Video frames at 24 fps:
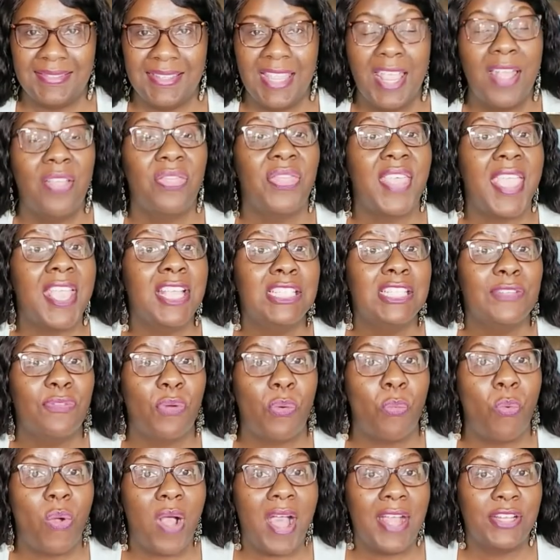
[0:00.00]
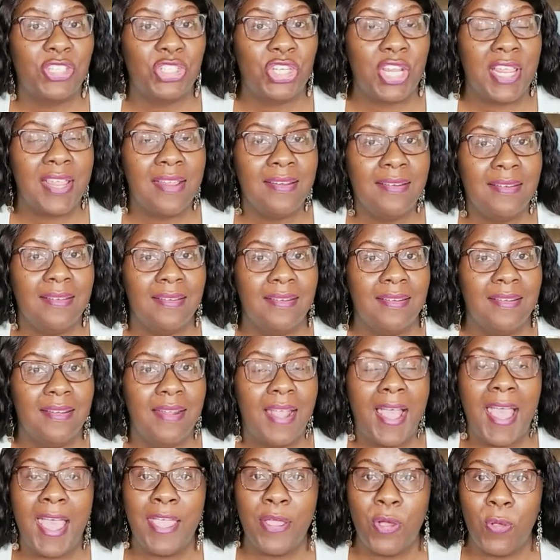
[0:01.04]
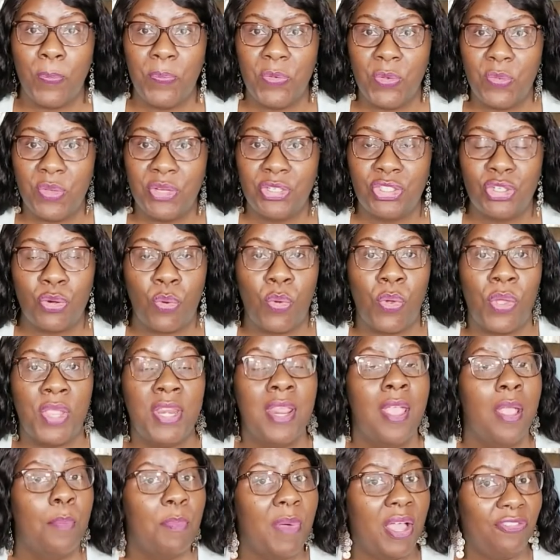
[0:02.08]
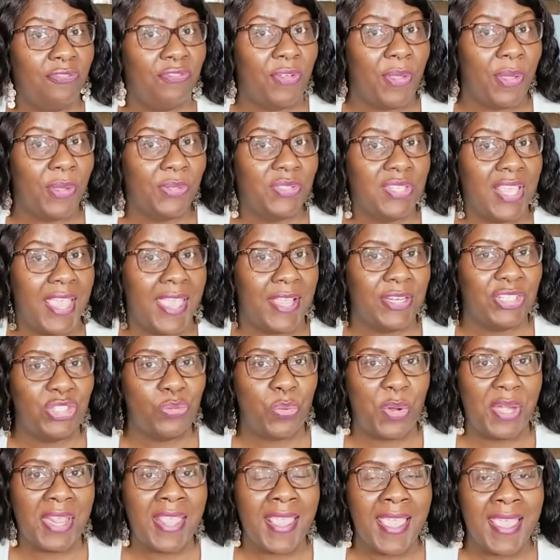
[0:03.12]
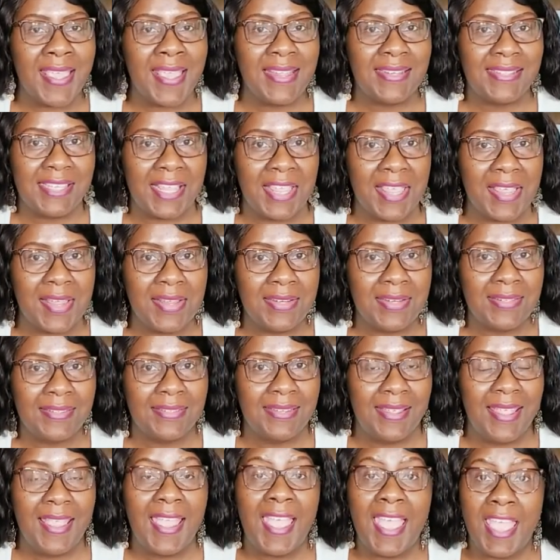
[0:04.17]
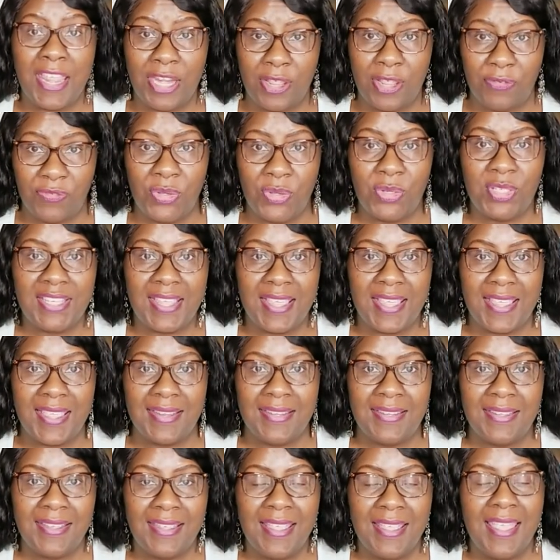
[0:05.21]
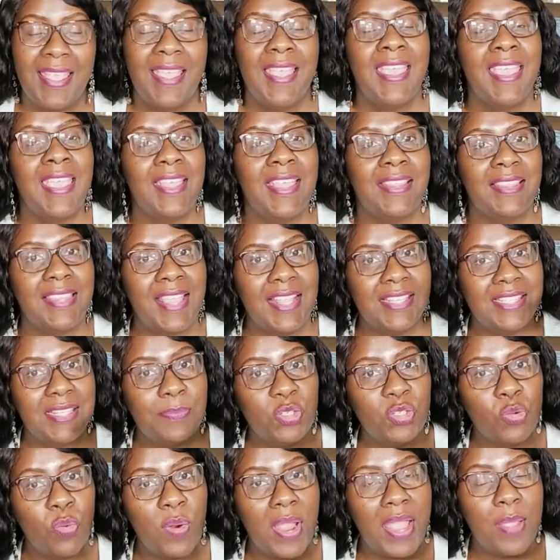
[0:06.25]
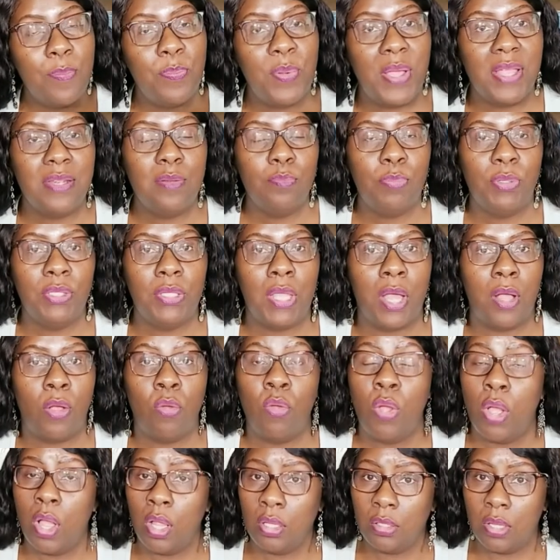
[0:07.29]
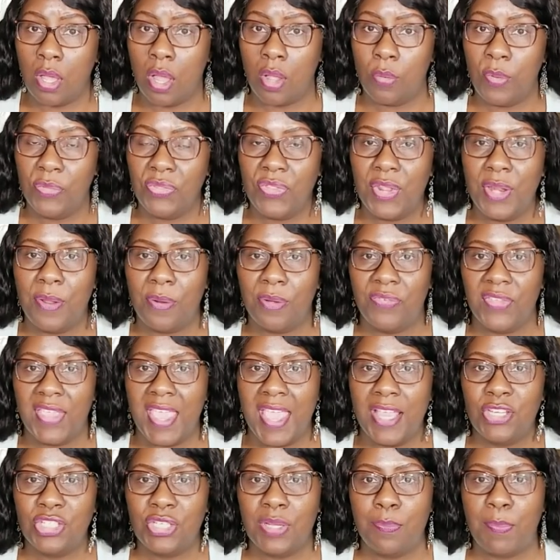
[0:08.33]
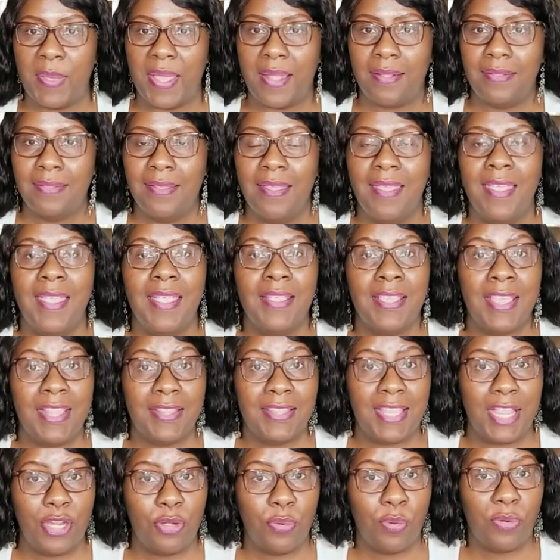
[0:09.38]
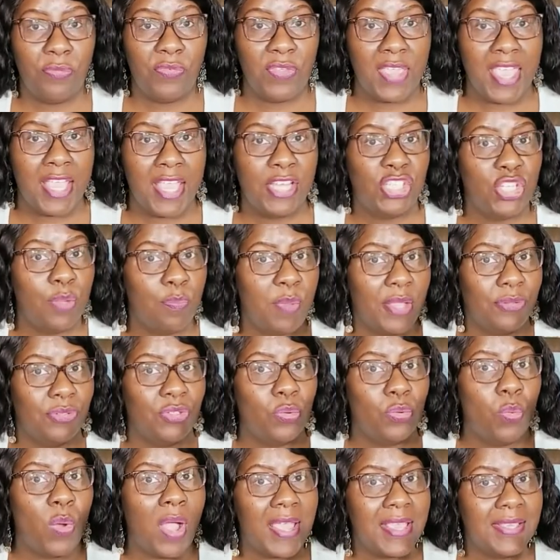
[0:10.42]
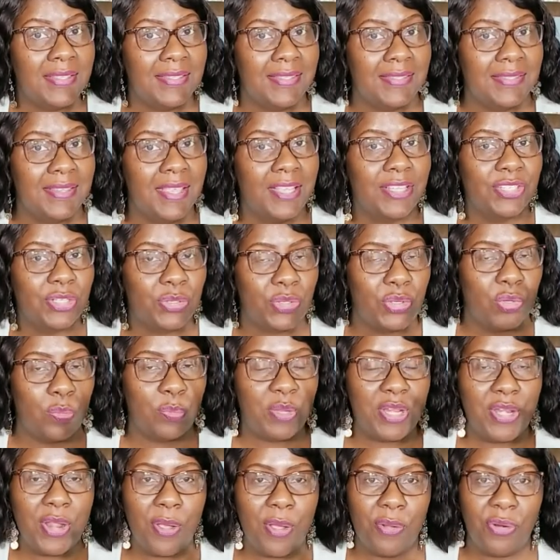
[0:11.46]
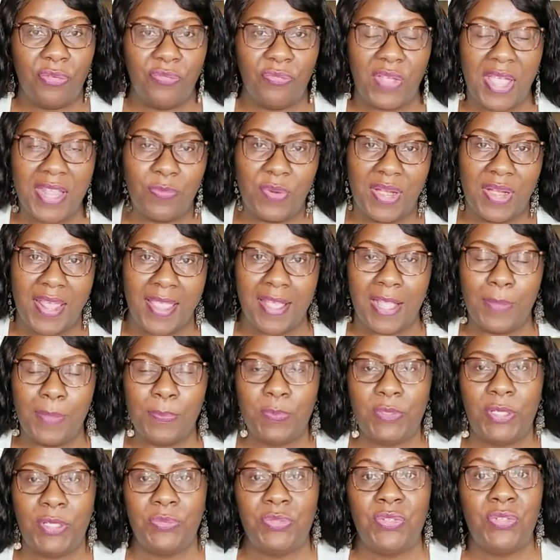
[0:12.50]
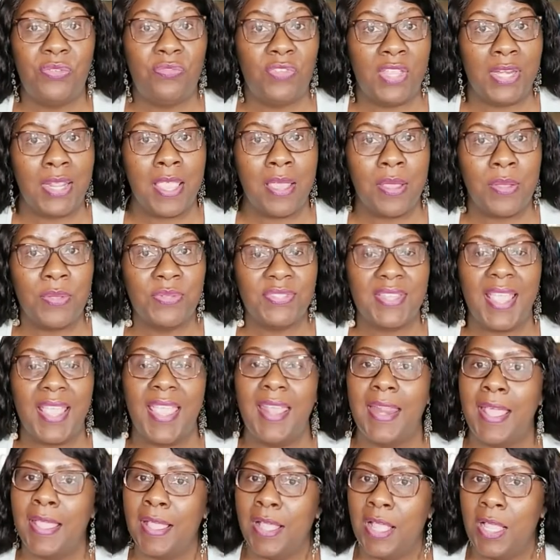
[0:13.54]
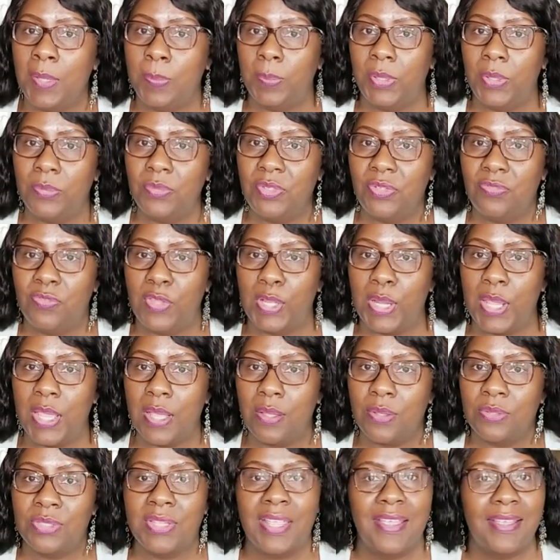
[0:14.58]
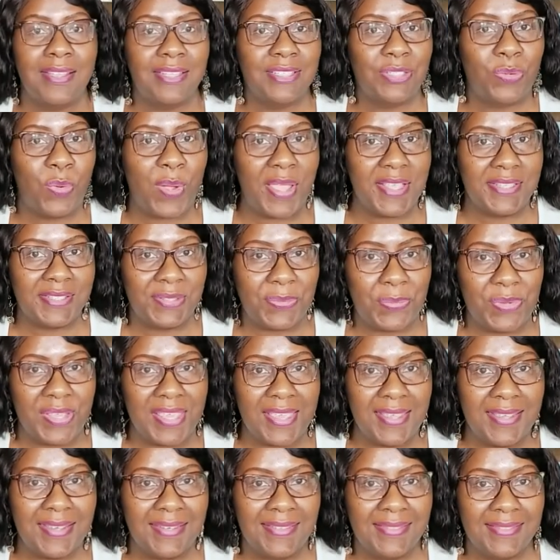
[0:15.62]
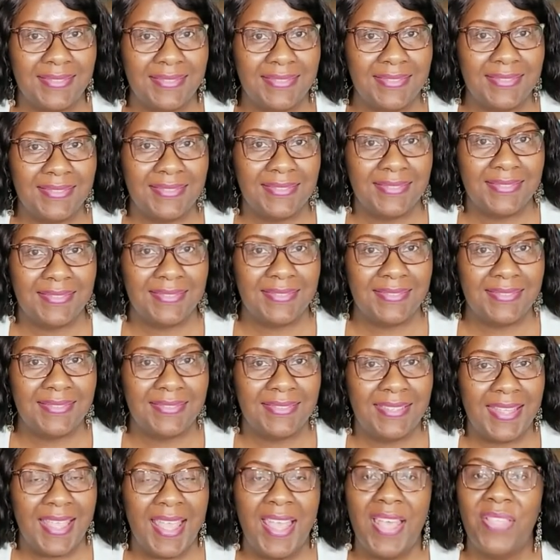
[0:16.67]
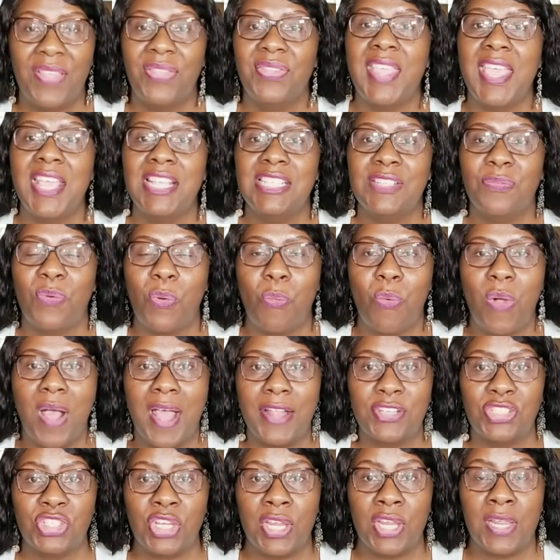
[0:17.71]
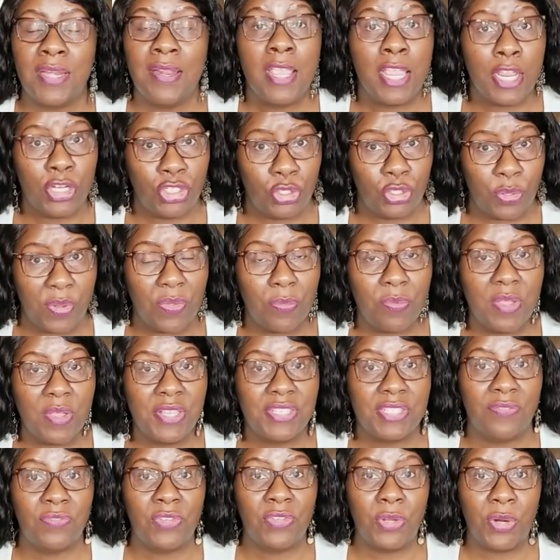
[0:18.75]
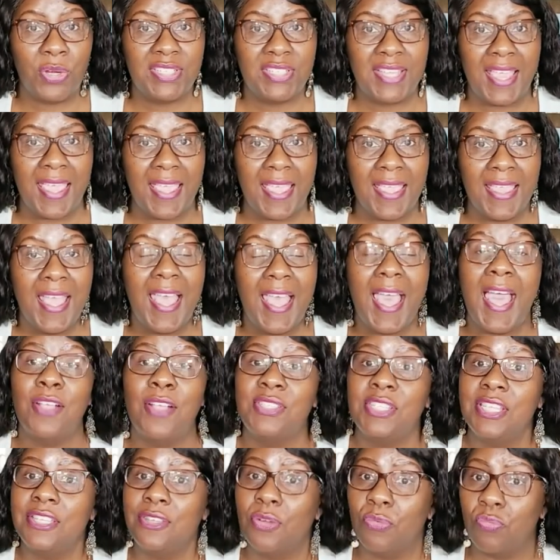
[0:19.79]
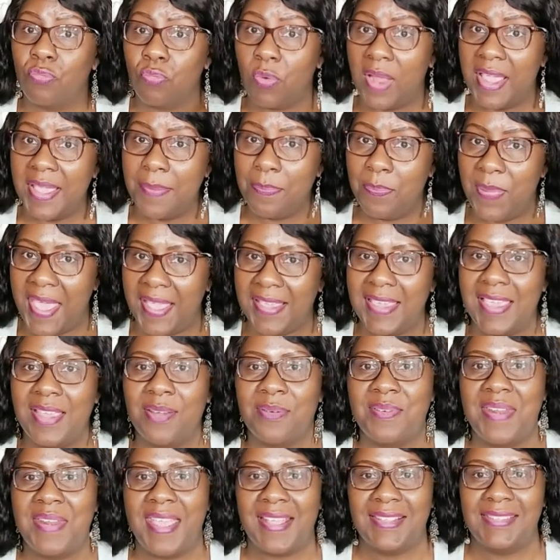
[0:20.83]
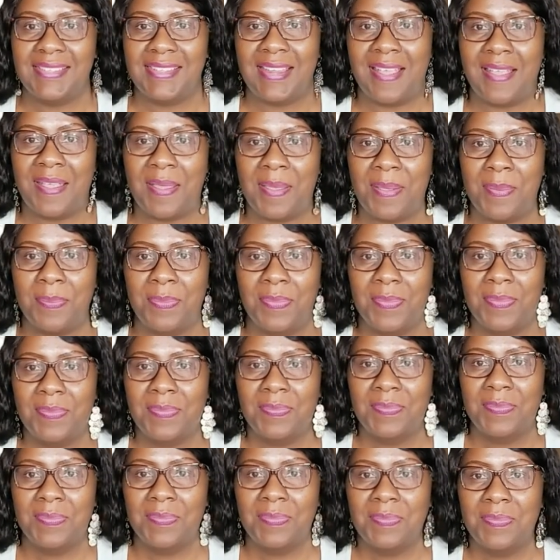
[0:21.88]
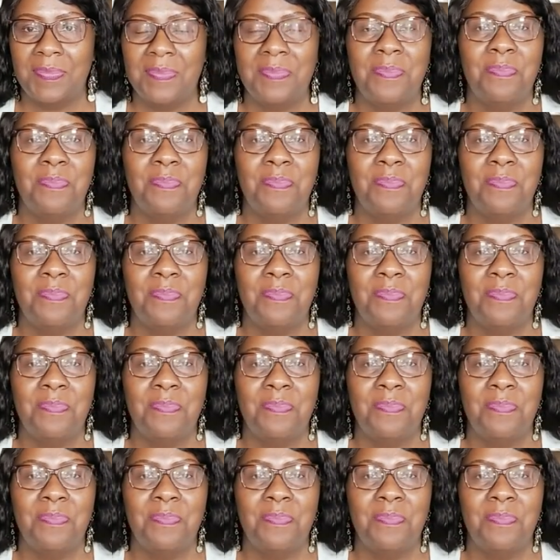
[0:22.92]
Thanks for watching. I hope you enjoyed my Fall Tag 2018. And if you did, hit that subscribe button below along with the notification bell. Hit that notification bell twice so you'll be notified when I upload new videos and I upload new videos twice a week. Thanks for watching. Enjoy the rest of your day. I'll see you right back here next time.